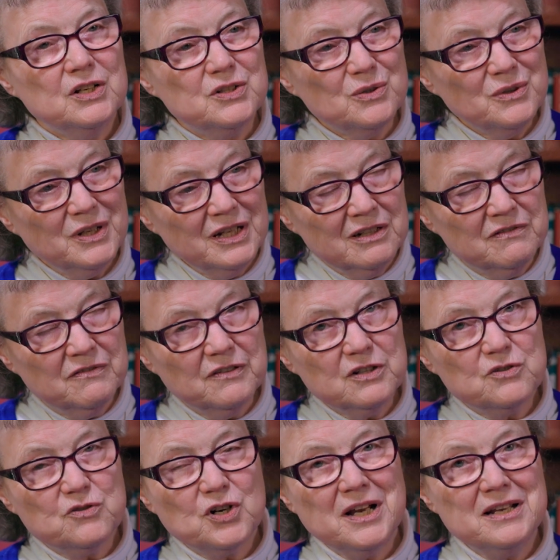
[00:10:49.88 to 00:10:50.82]
to
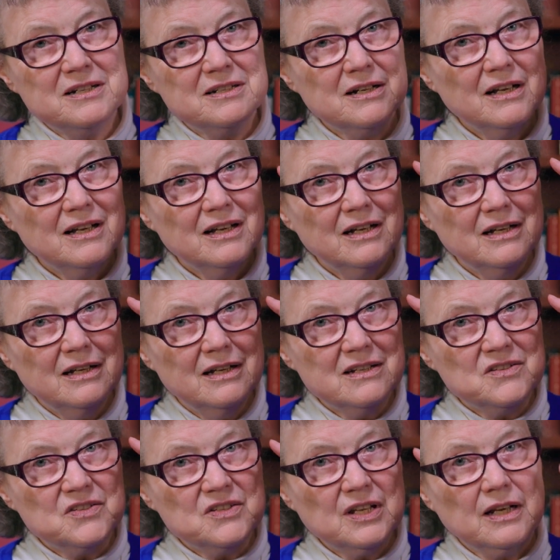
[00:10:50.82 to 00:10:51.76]
infiltrate
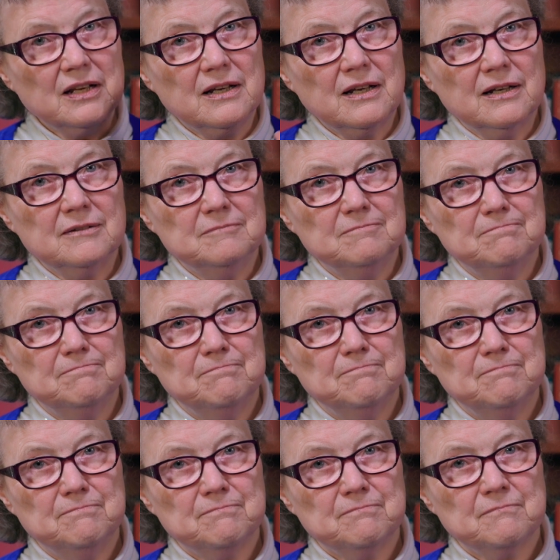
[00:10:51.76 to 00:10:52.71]
its thinking,
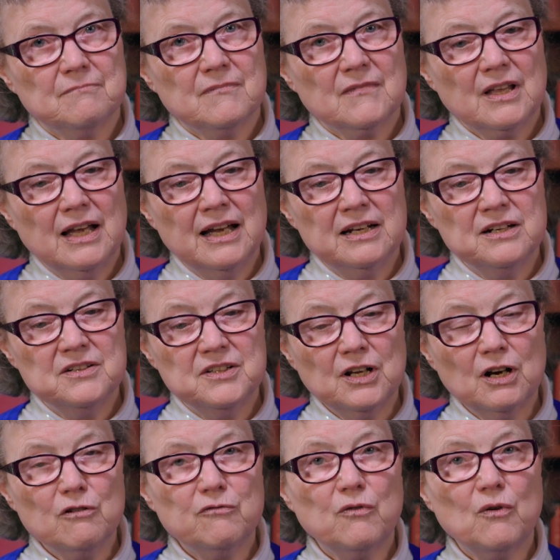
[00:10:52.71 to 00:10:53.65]
and
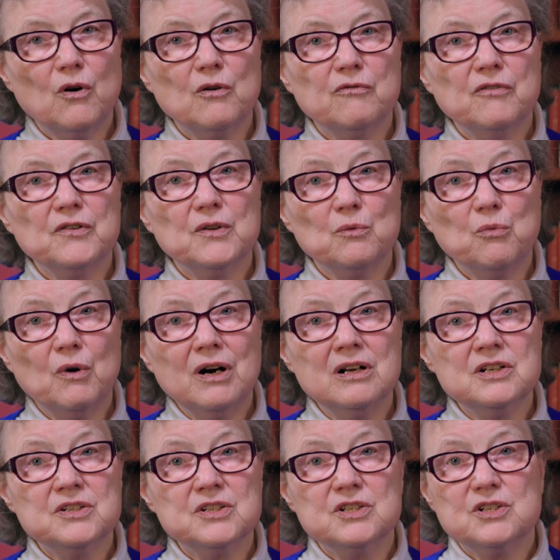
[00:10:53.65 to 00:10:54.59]
therefore for the
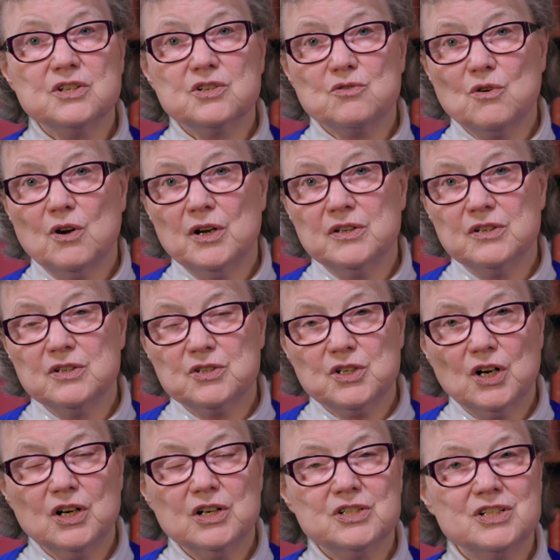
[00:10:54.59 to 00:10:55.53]
world to destroy the
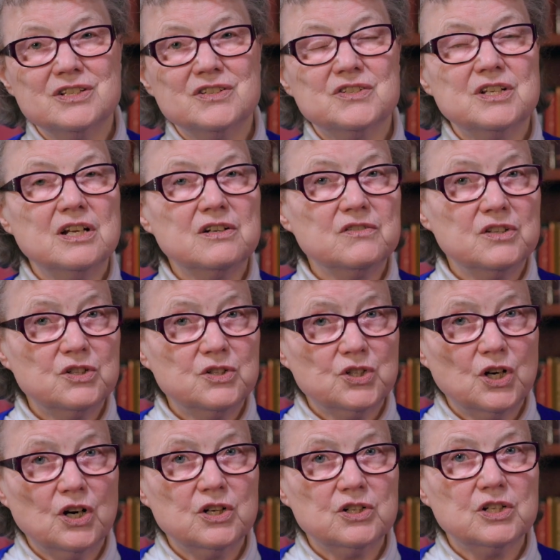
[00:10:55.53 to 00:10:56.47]
church instead of the
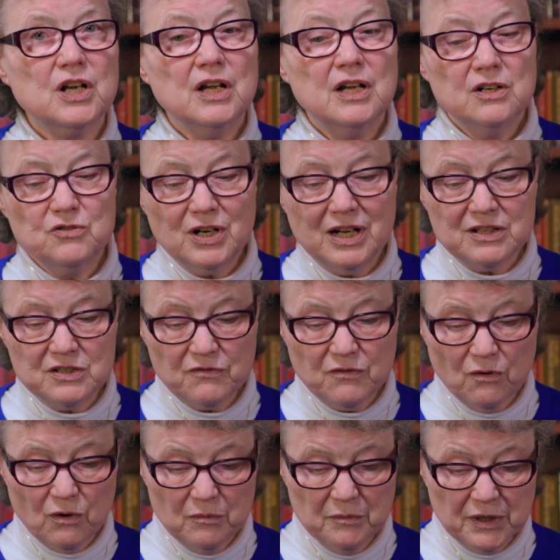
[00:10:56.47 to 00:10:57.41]
church
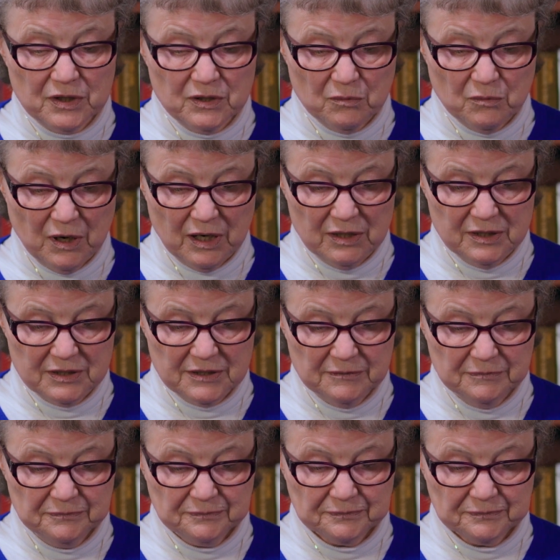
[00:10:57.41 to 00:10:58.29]
transforming the world.